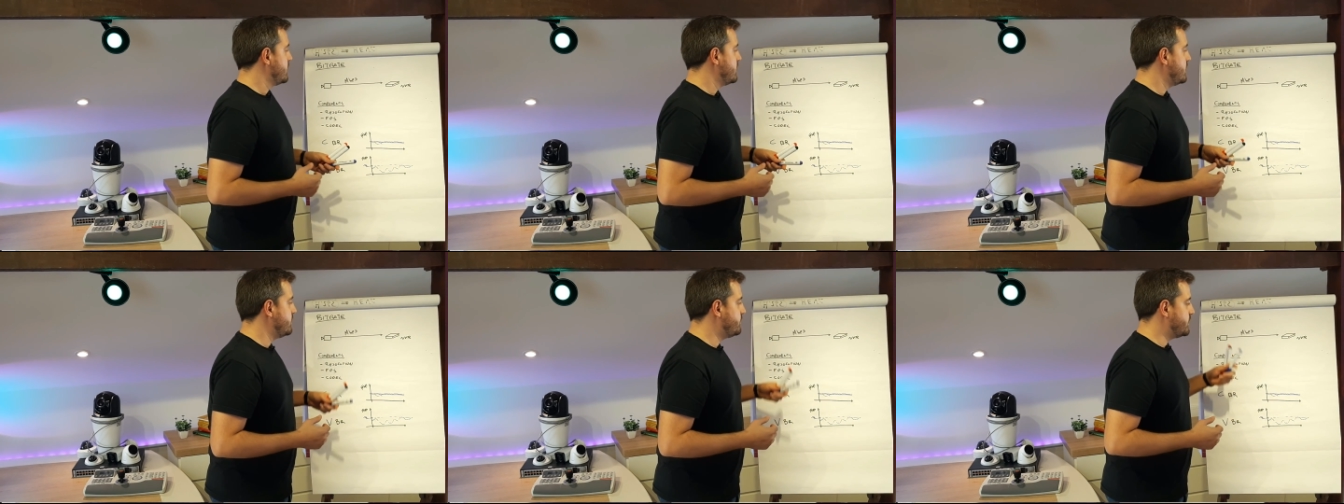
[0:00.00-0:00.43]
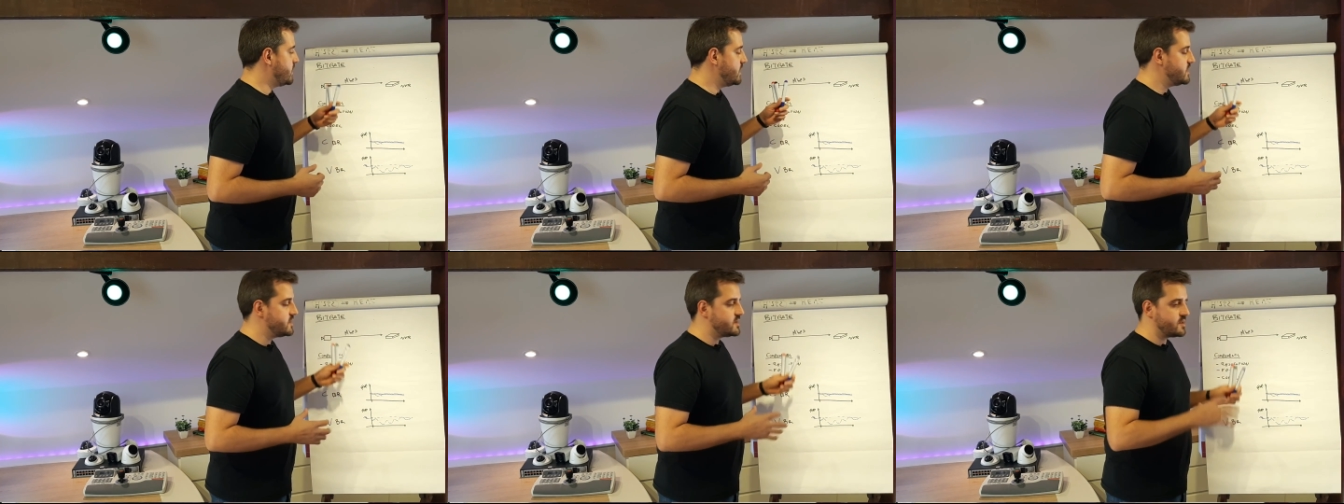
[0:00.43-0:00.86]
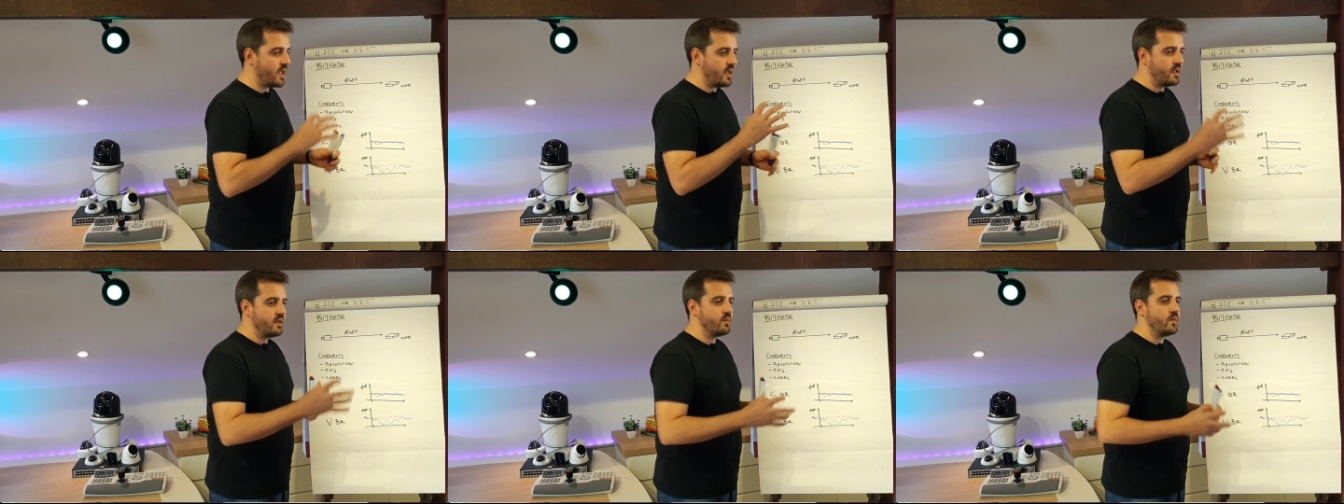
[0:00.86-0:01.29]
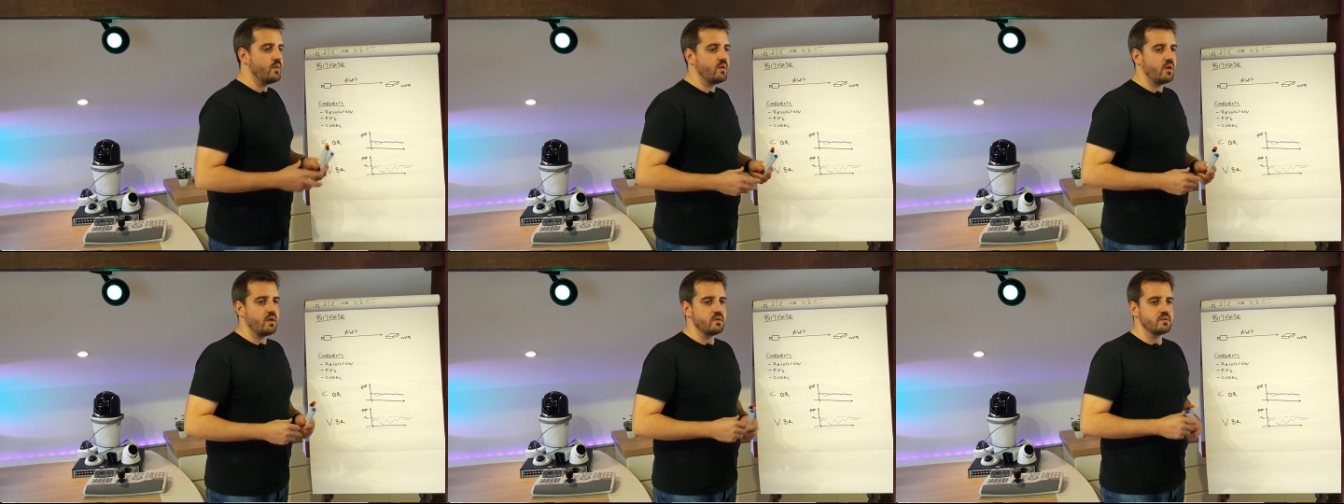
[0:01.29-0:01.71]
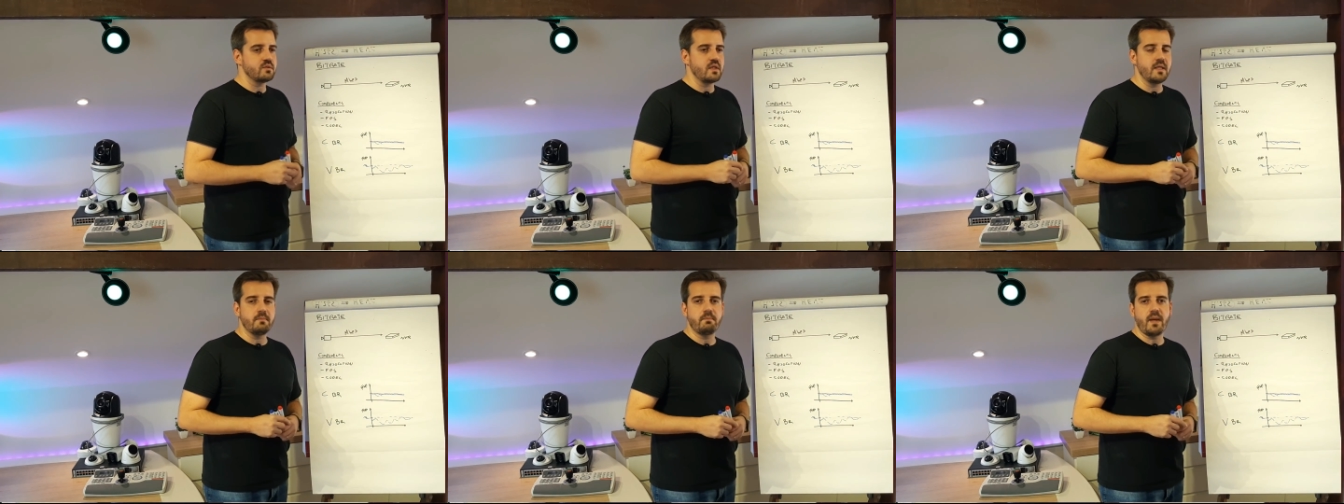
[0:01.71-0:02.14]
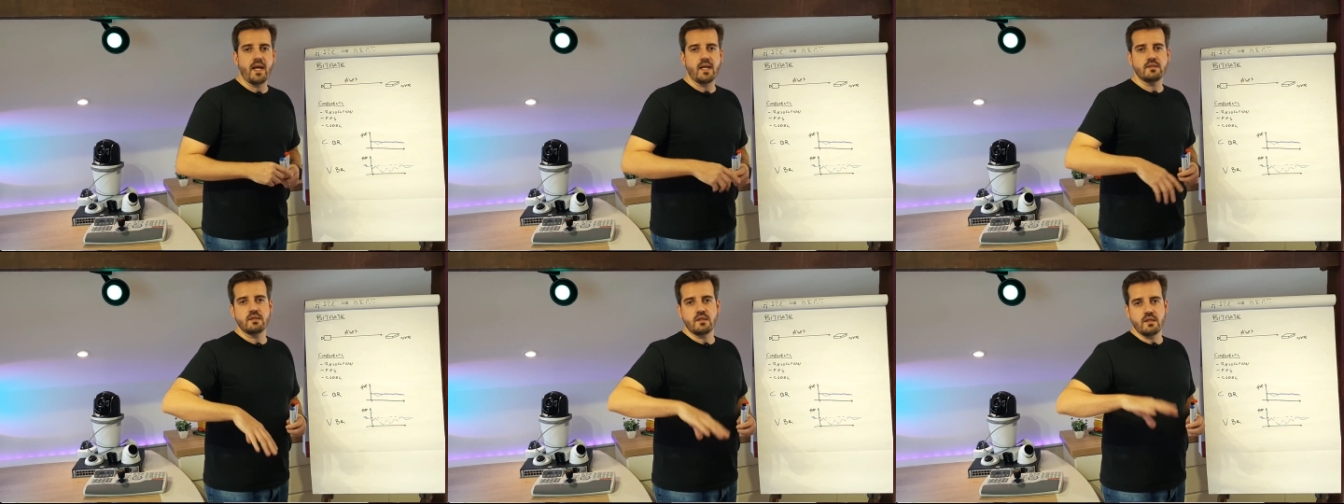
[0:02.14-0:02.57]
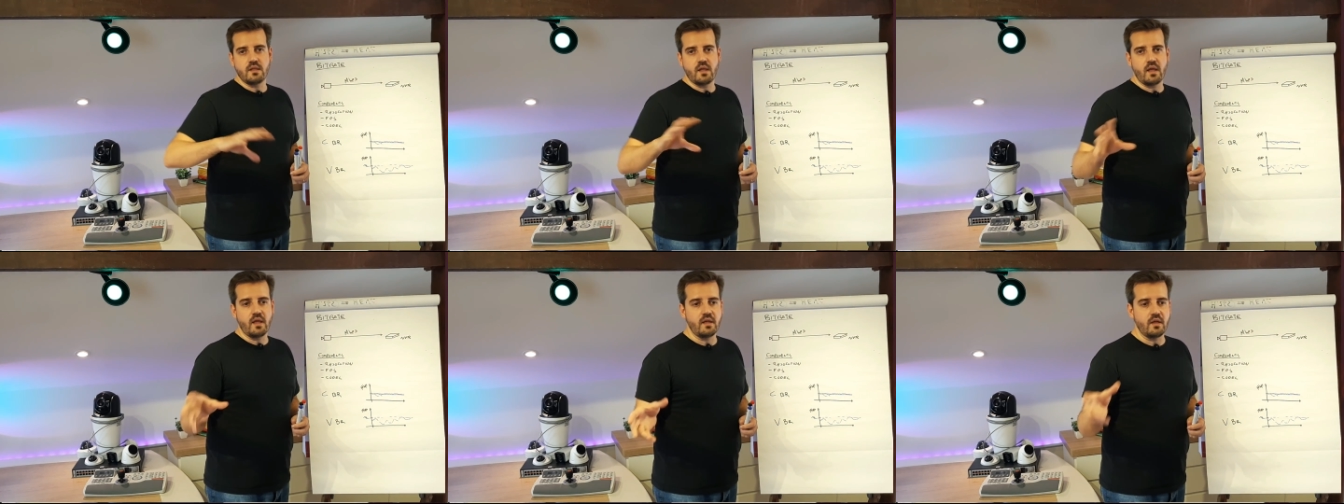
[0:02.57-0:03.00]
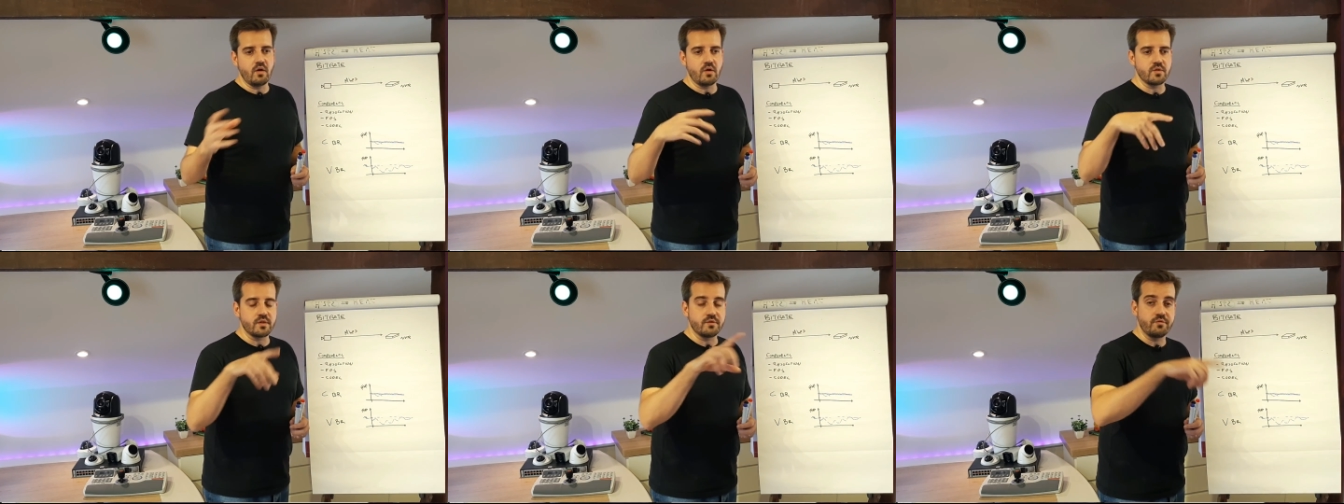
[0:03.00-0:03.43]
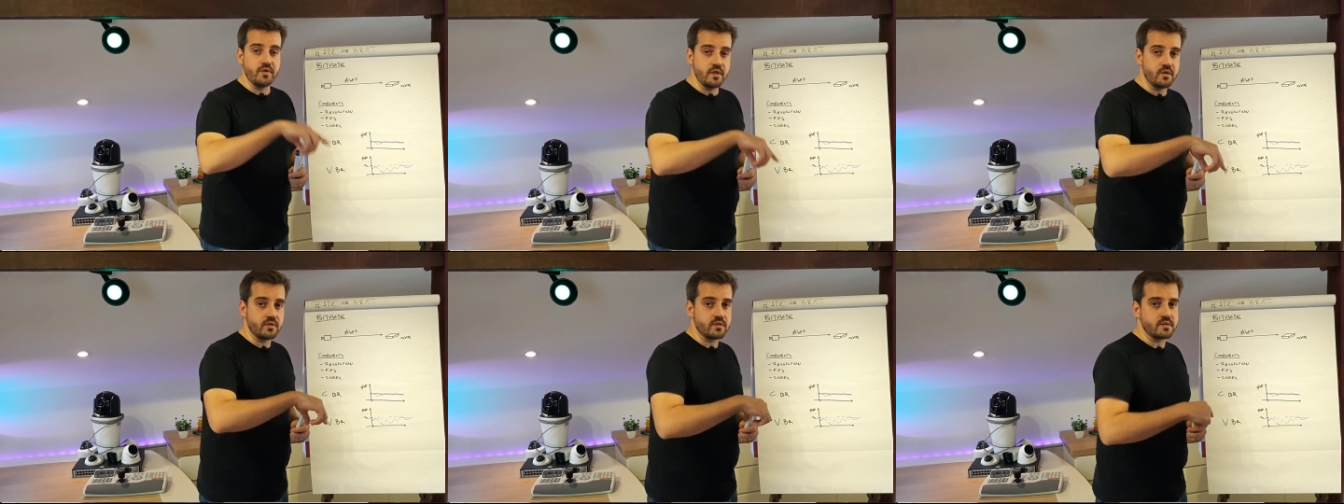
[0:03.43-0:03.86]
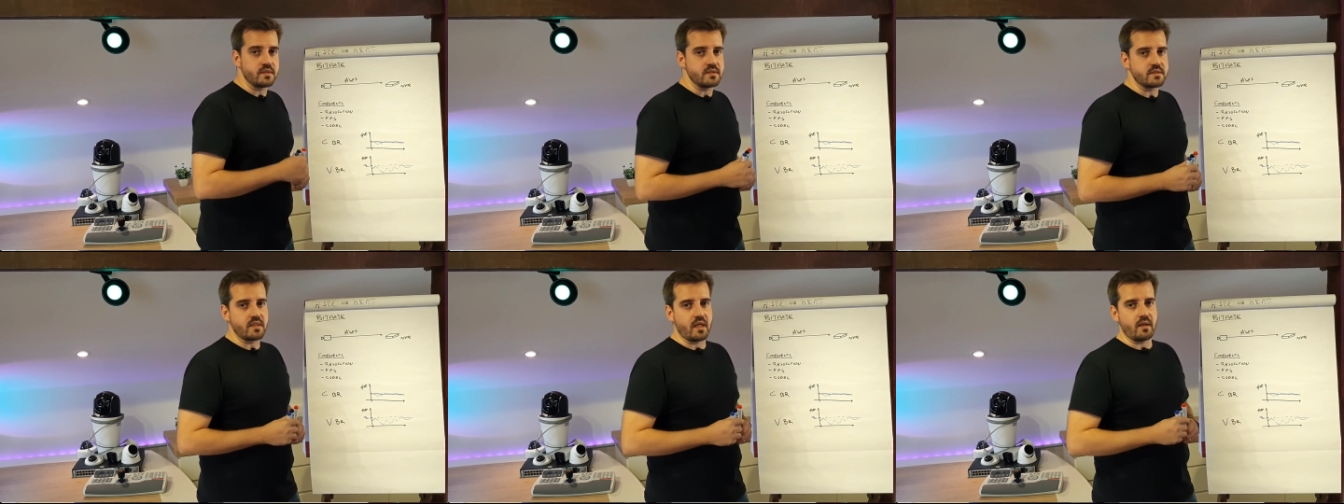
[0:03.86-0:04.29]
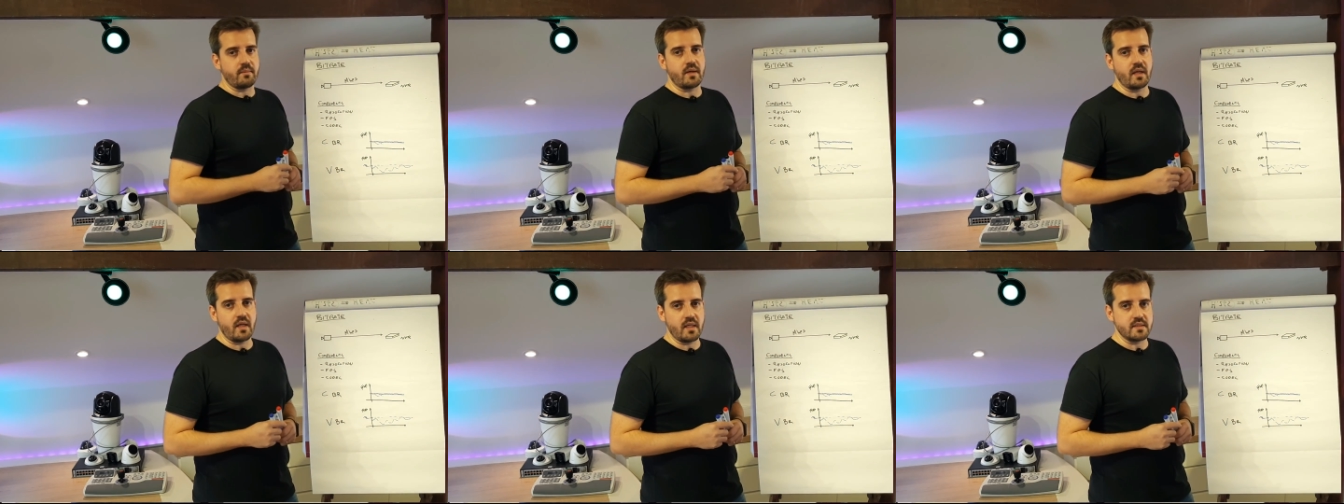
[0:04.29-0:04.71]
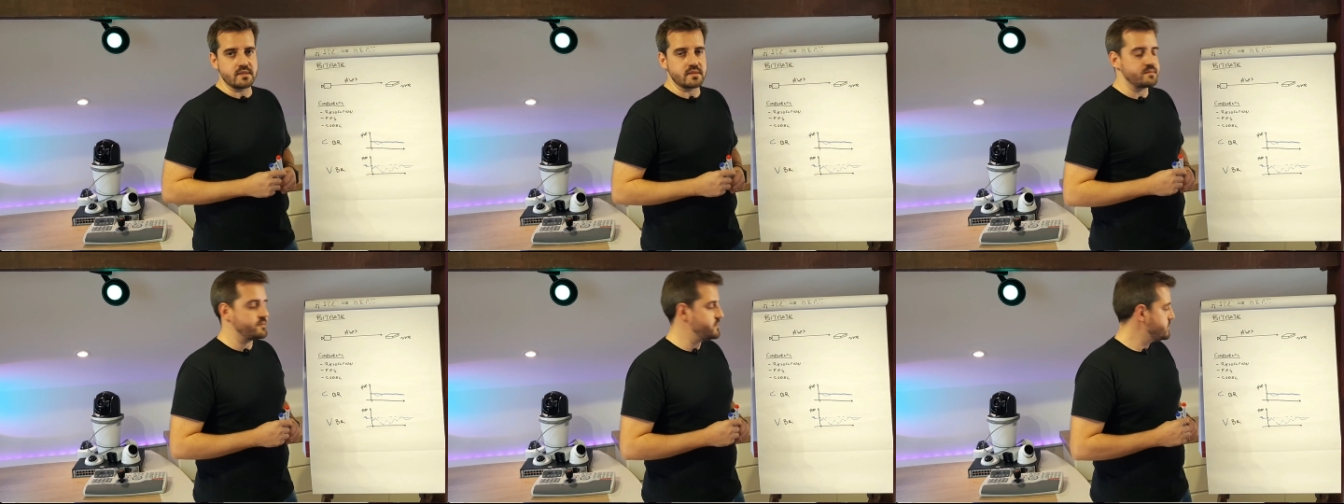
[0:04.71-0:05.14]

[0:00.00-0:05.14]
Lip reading: if this setting will not impact in any other features this camera has.